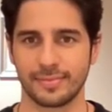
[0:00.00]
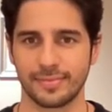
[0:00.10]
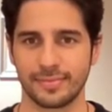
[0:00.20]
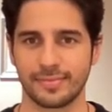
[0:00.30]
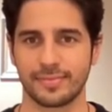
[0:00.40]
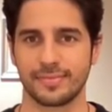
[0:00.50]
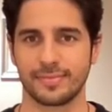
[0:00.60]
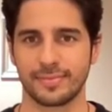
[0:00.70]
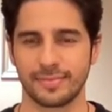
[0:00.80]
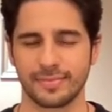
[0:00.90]

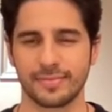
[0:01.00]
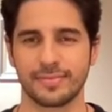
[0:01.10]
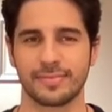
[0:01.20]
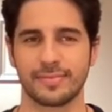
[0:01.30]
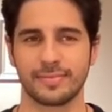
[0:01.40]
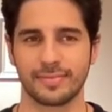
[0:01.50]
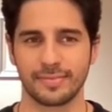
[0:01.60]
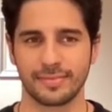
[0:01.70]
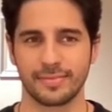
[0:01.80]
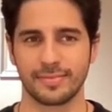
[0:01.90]

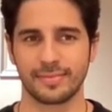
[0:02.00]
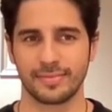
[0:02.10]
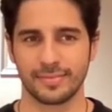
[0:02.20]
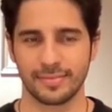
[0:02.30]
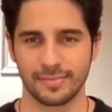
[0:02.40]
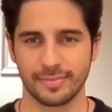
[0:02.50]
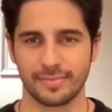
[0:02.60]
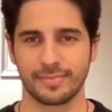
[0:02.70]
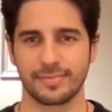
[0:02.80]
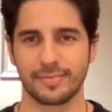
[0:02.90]

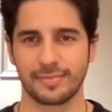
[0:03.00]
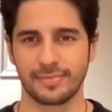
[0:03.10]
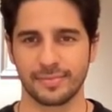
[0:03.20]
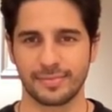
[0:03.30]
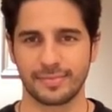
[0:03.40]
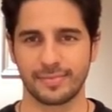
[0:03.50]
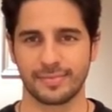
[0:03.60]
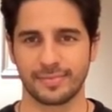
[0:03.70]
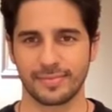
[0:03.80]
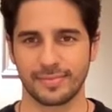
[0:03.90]

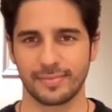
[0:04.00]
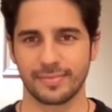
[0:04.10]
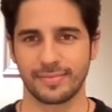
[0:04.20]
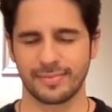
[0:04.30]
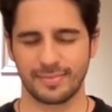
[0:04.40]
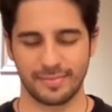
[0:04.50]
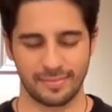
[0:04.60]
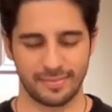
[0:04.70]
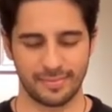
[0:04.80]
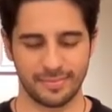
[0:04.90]

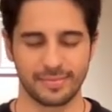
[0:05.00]
This person isn't speaking.